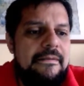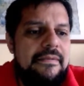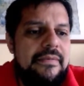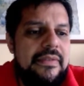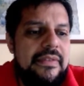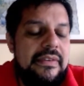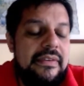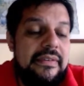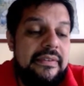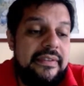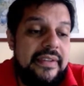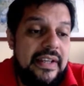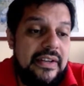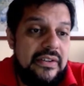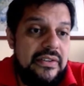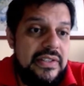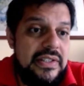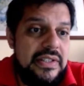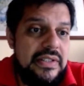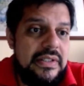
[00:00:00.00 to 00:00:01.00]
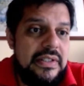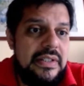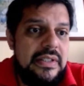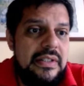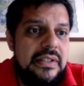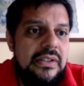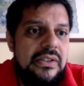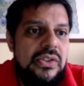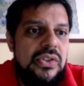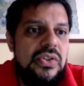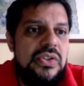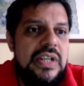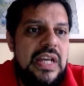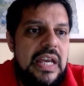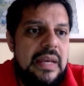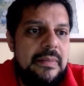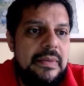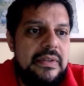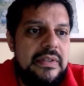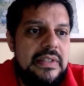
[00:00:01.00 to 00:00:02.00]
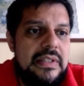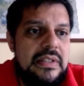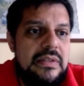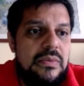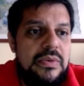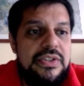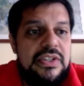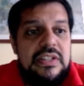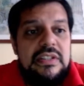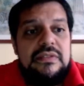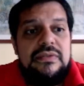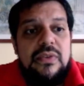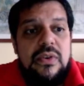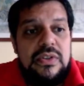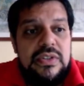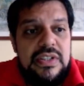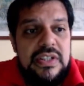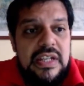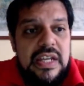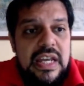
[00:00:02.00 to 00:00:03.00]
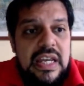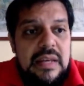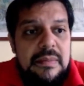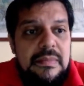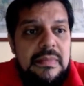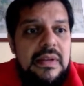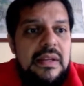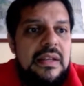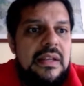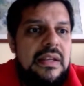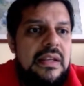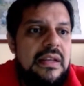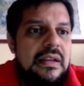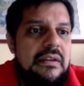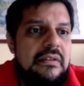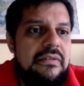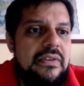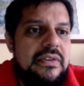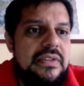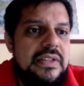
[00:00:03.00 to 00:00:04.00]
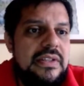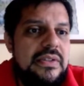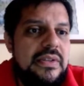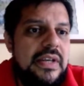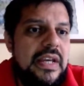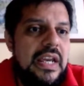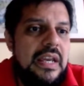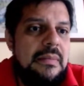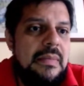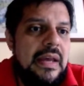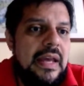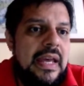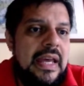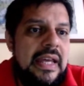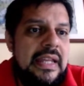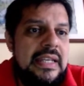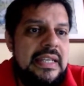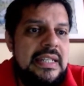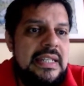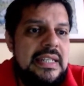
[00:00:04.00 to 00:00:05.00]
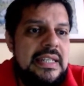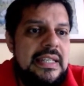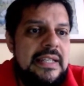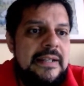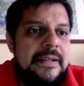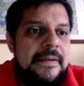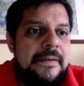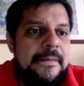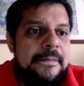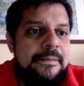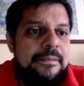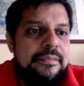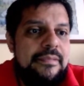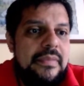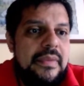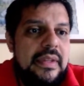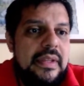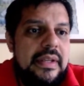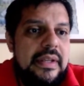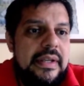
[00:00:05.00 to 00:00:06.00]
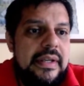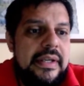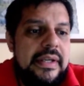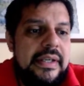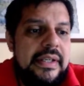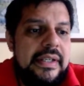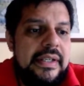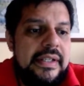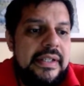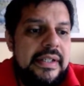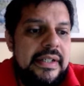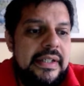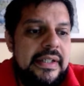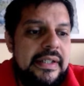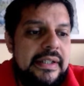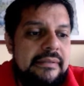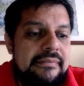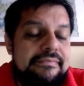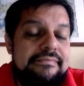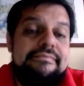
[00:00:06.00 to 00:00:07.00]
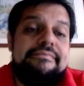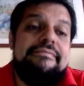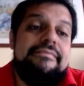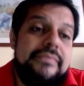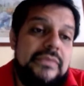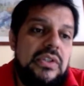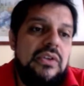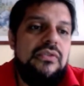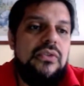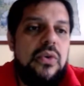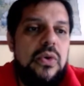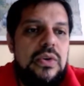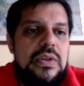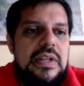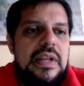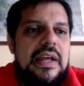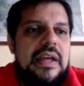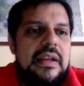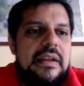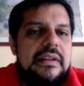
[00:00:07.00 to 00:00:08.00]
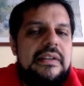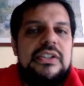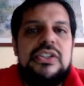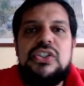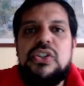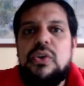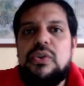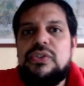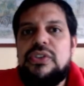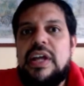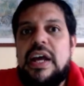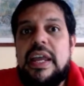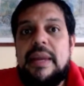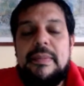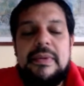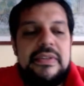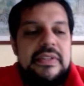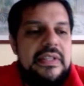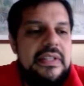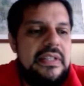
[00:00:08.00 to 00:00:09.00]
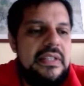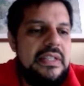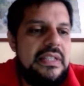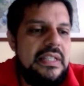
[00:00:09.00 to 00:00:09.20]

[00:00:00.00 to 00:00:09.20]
second suit, 2 diamonds, which is forcing to game, and of course shows diamonds.